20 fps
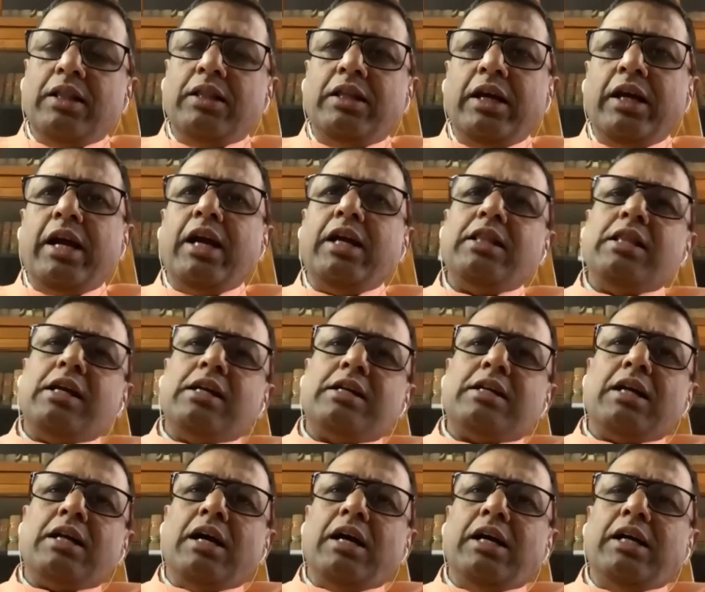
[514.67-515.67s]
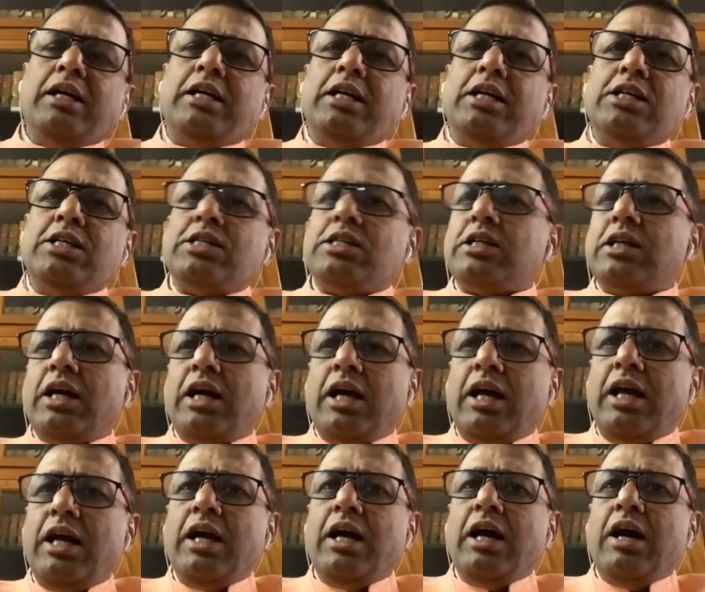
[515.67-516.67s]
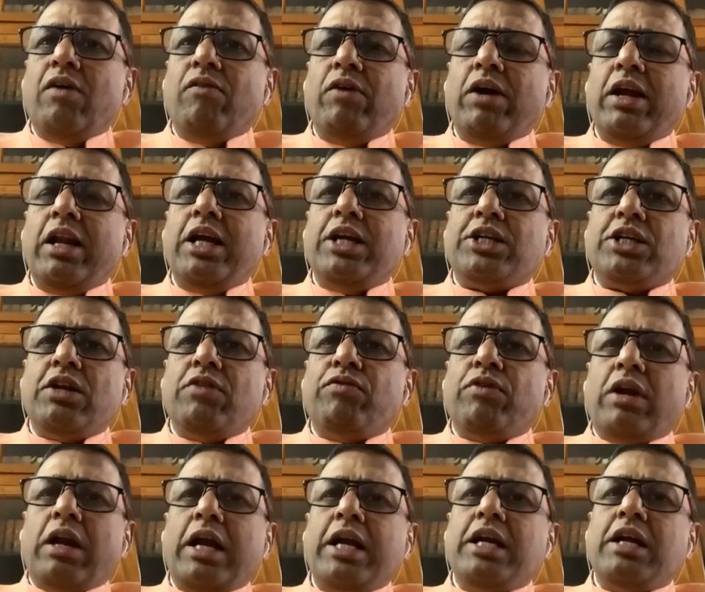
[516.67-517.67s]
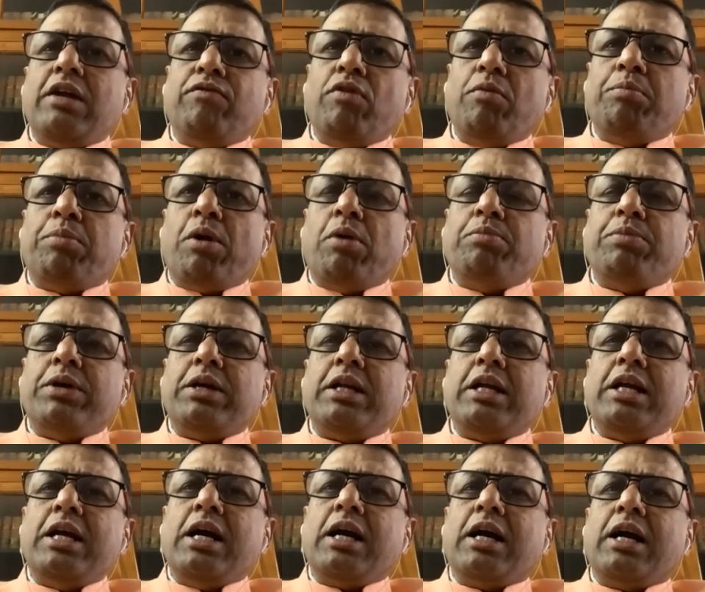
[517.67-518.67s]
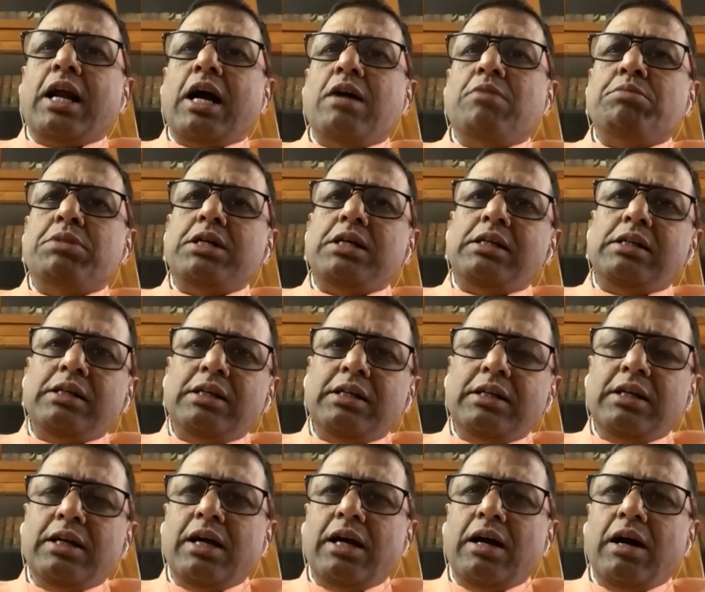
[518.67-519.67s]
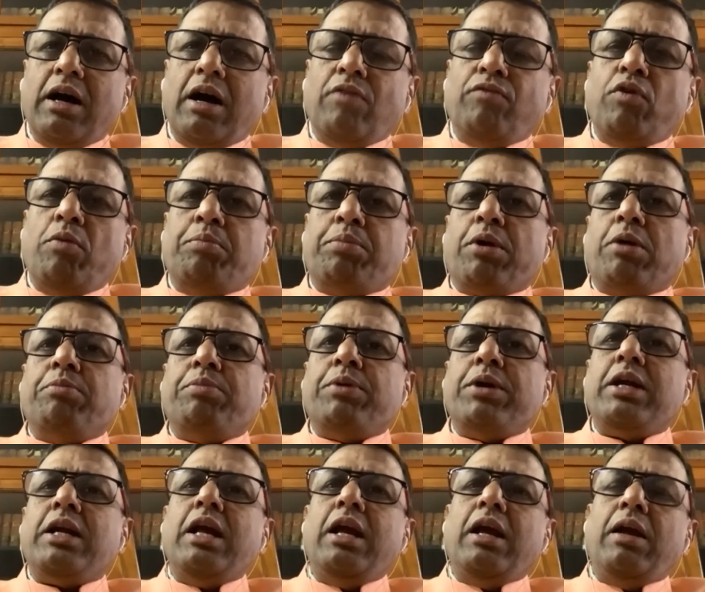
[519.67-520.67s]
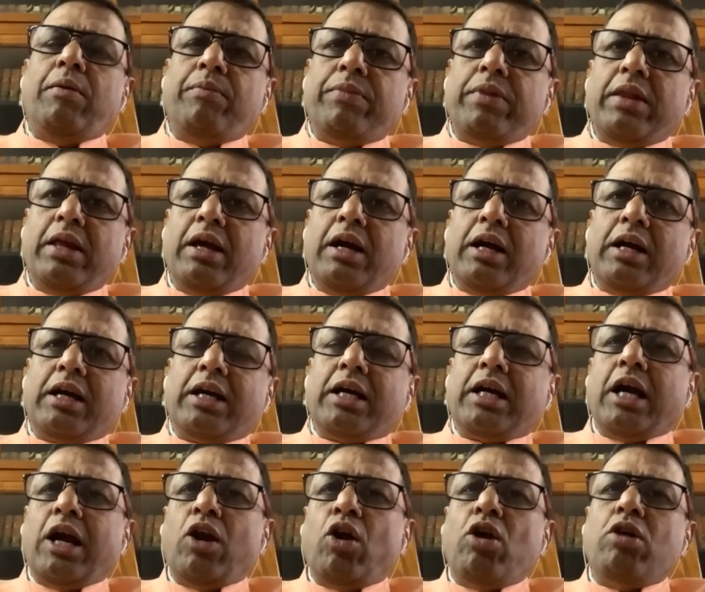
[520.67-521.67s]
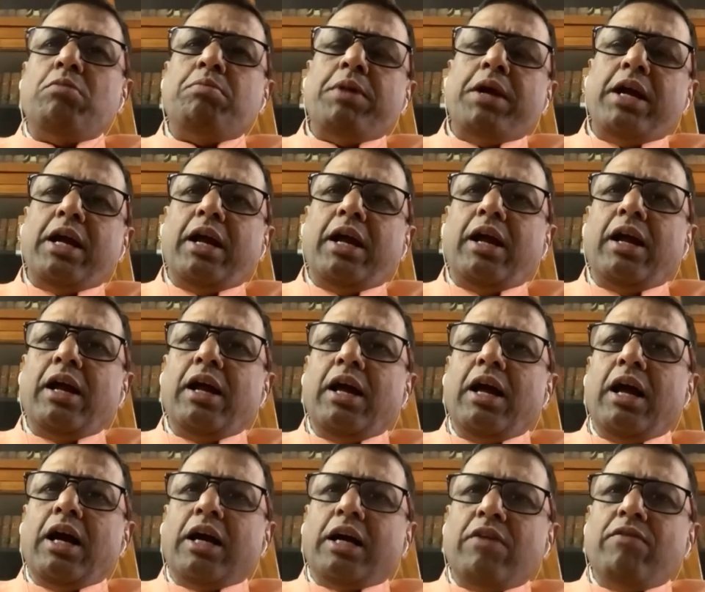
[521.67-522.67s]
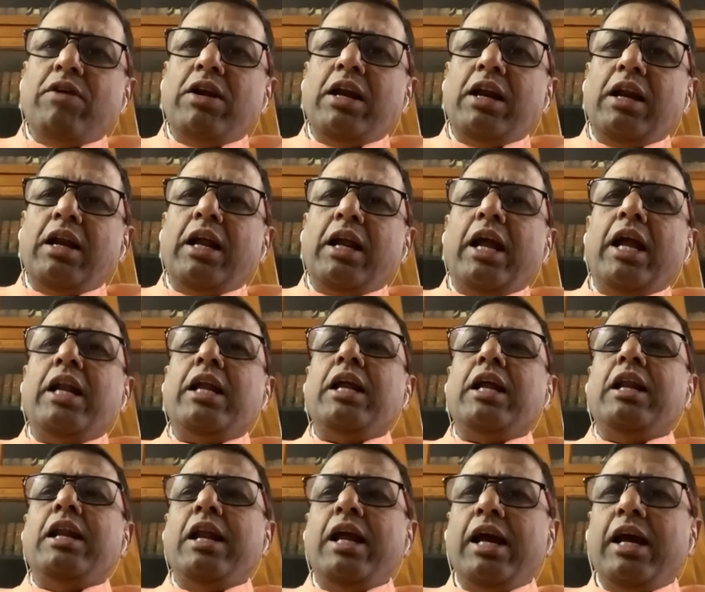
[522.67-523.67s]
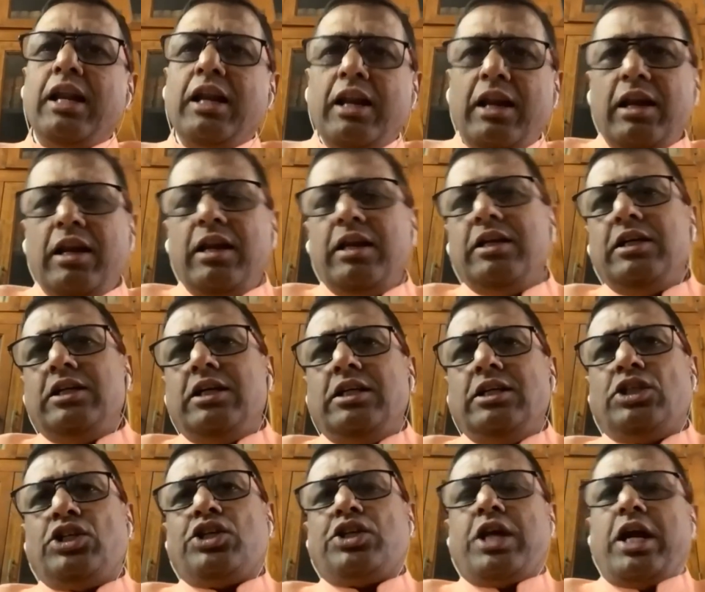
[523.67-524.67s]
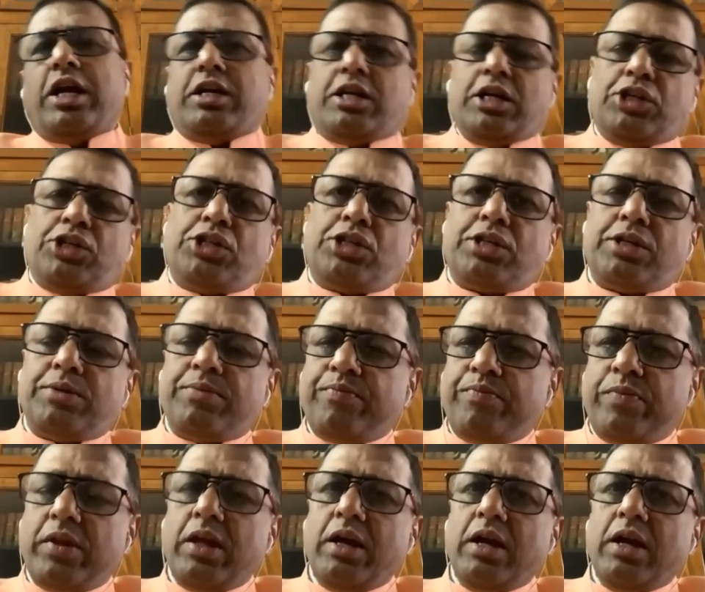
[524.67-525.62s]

thinking that it is a violation of a right of a property. A grabber of a property cannot be given any legal status.